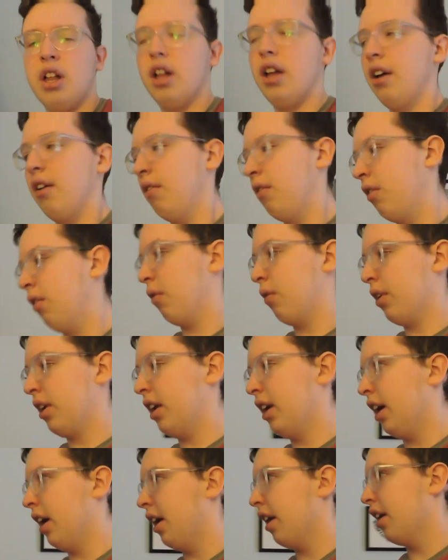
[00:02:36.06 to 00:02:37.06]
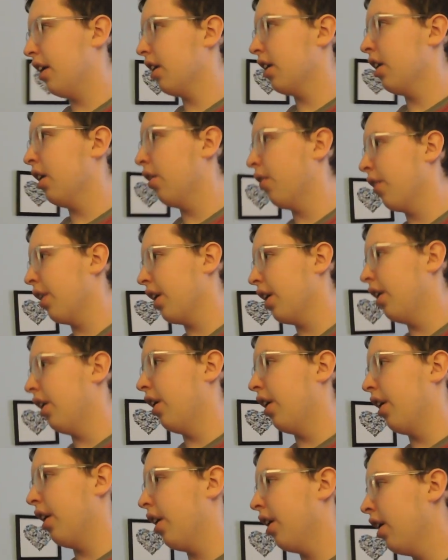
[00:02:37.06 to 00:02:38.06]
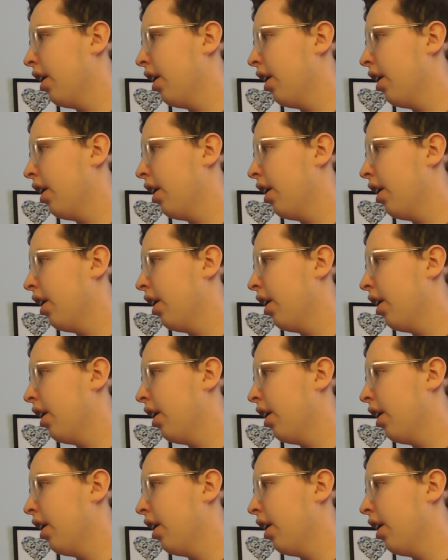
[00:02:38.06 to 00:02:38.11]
at what we got going on.